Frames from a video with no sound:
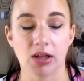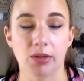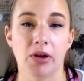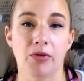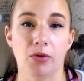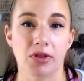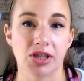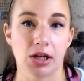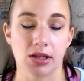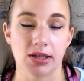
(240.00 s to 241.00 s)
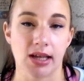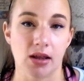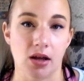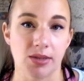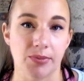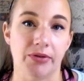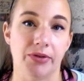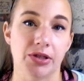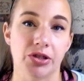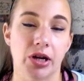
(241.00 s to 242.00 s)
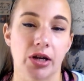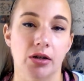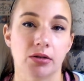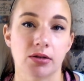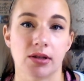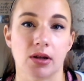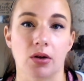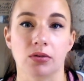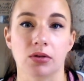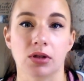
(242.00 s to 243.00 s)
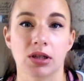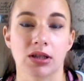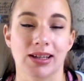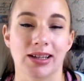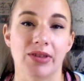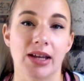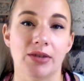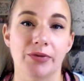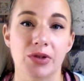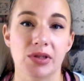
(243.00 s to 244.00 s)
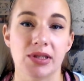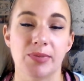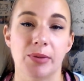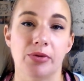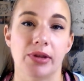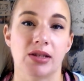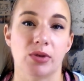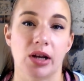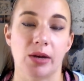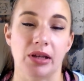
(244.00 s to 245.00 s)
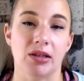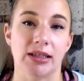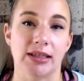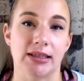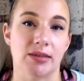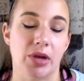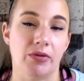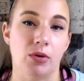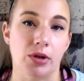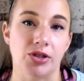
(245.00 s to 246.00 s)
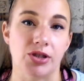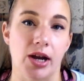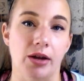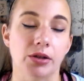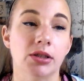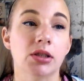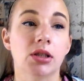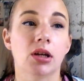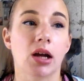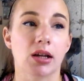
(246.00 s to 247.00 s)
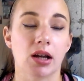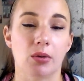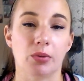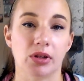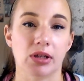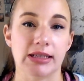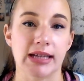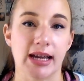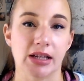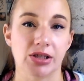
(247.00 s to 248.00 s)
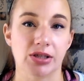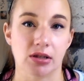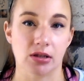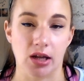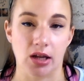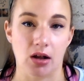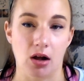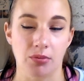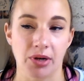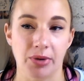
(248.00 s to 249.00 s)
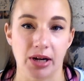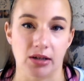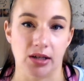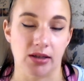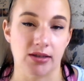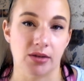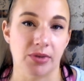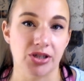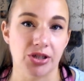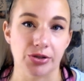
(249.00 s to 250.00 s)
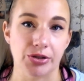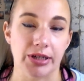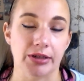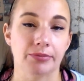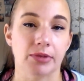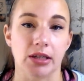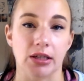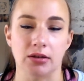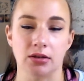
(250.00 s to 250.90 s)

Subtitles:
my fourth child, because I lost my first child. So, like, if that confuses people, that's what I mean. Like, it's my fourth child. I got really attached to, like, all my like, these are my children. And